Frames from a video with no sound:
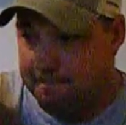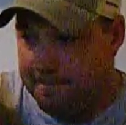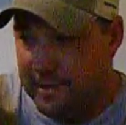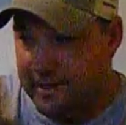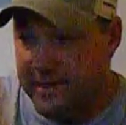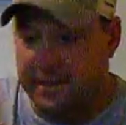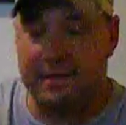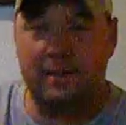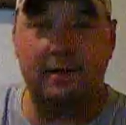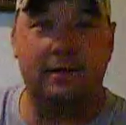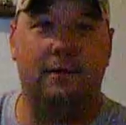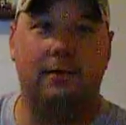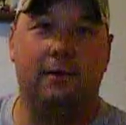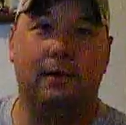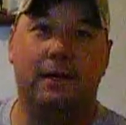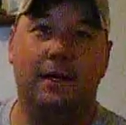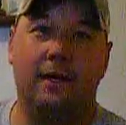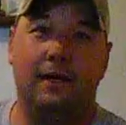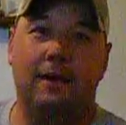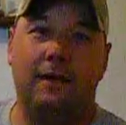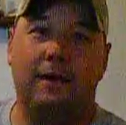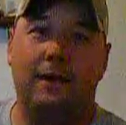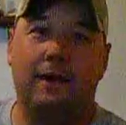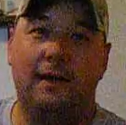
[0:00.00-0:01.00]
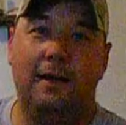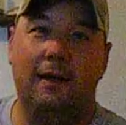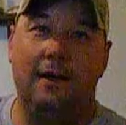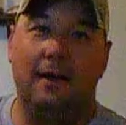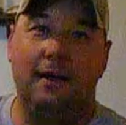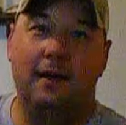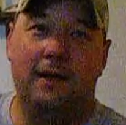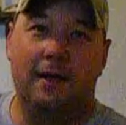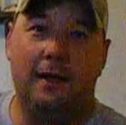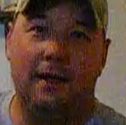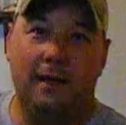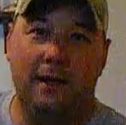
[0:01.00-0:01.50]
basically
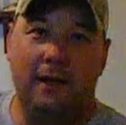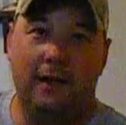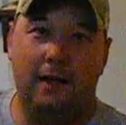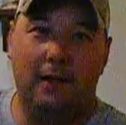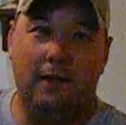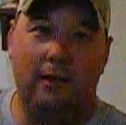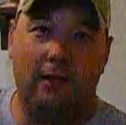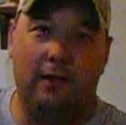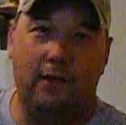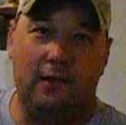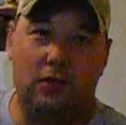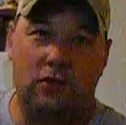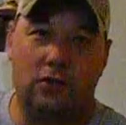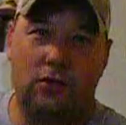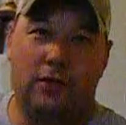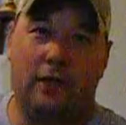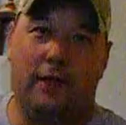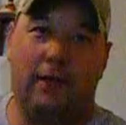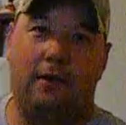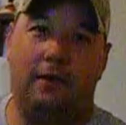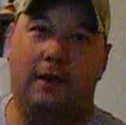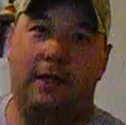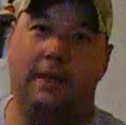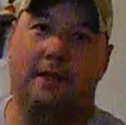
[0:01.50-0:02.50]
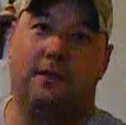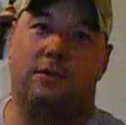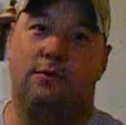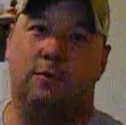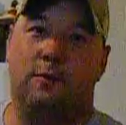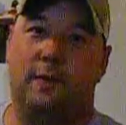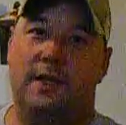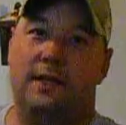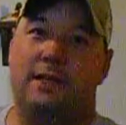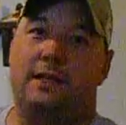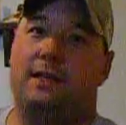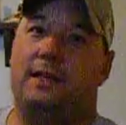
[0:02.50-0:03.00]
the trigger gets
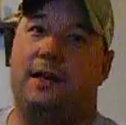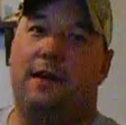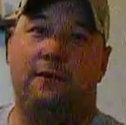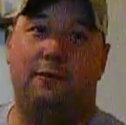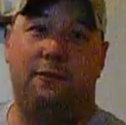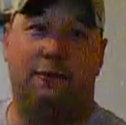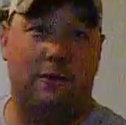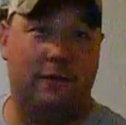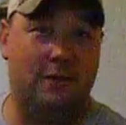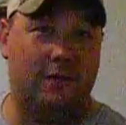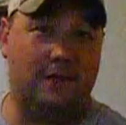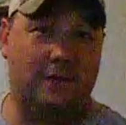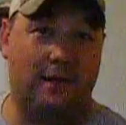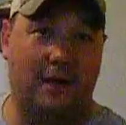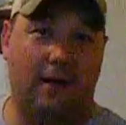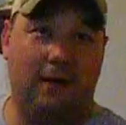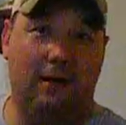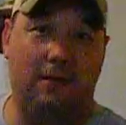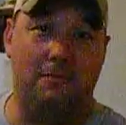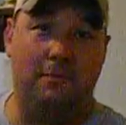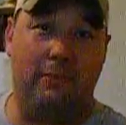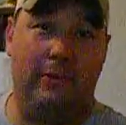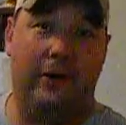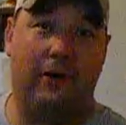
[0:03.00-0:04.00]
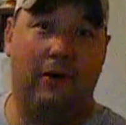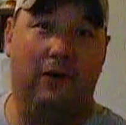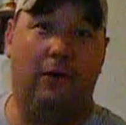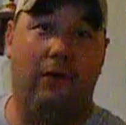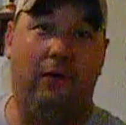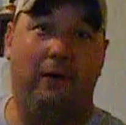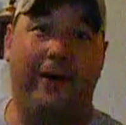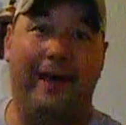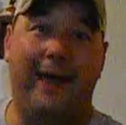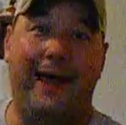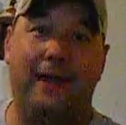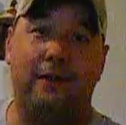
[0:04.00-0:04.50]
reset for the second
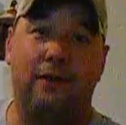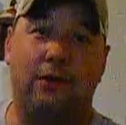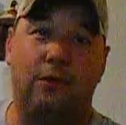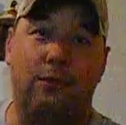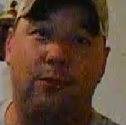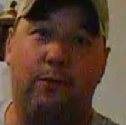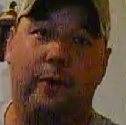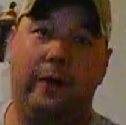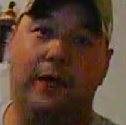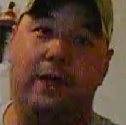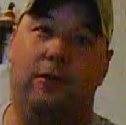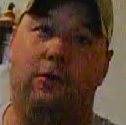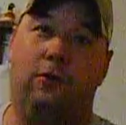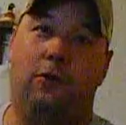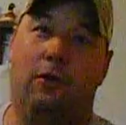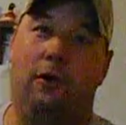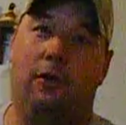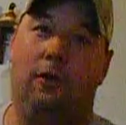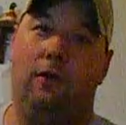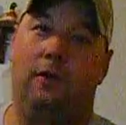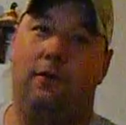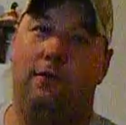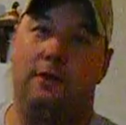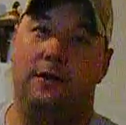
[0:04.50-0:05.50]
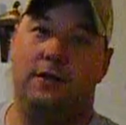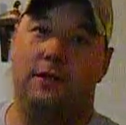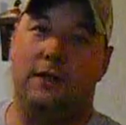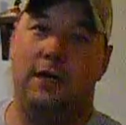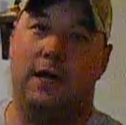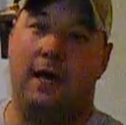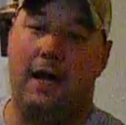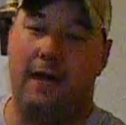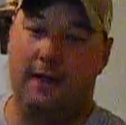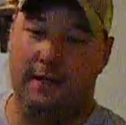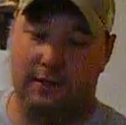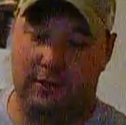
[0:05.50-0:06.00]
barrel at the recoil of the
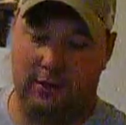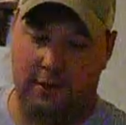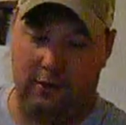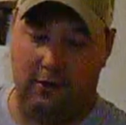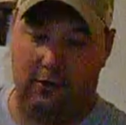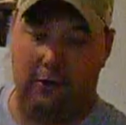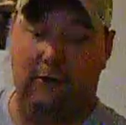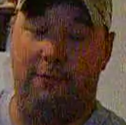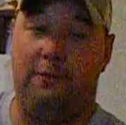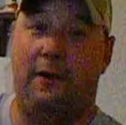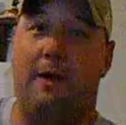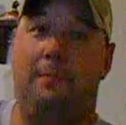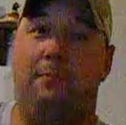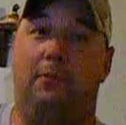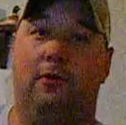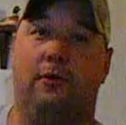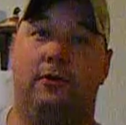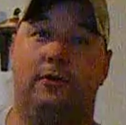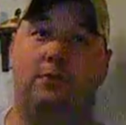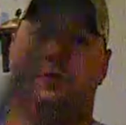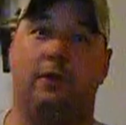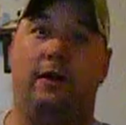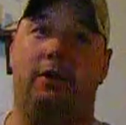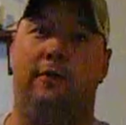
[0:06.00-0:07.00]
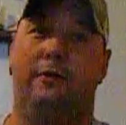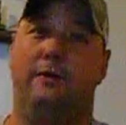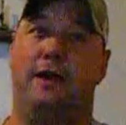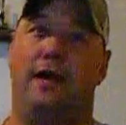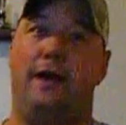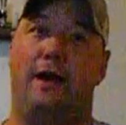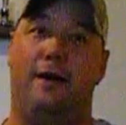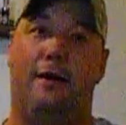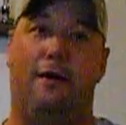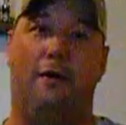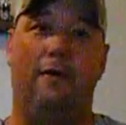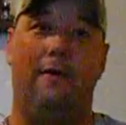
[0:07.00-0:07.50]
shot. So if I pull the trigger
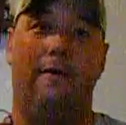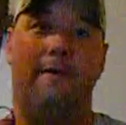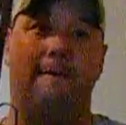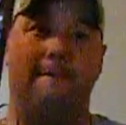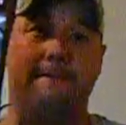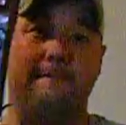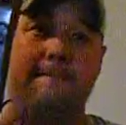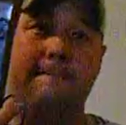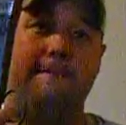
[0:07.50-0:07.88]
now,